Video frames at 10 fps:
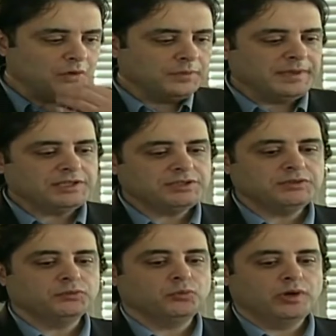A
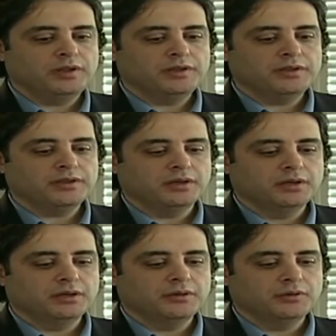patient with
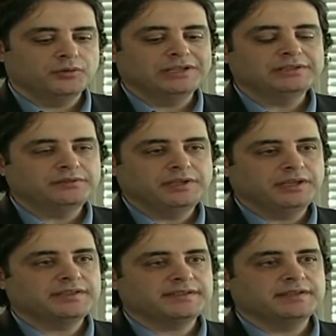relatively
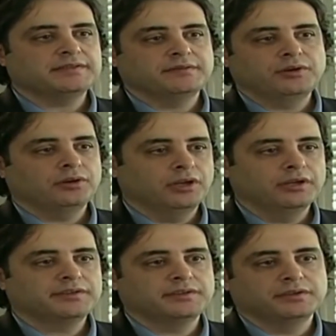extensive hair
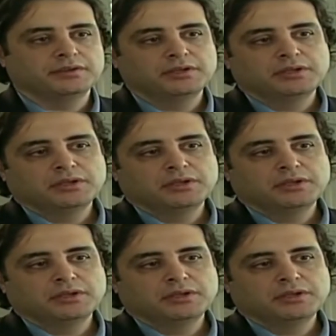loss and